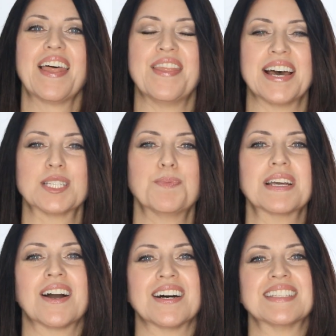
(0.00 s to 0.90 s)
That's
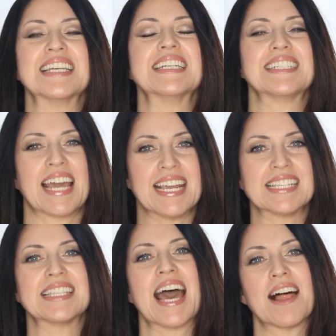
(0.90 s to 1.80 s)
because it takes
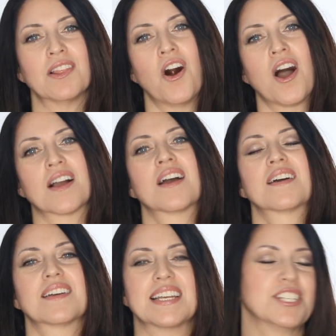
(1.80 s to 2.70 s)
that long. It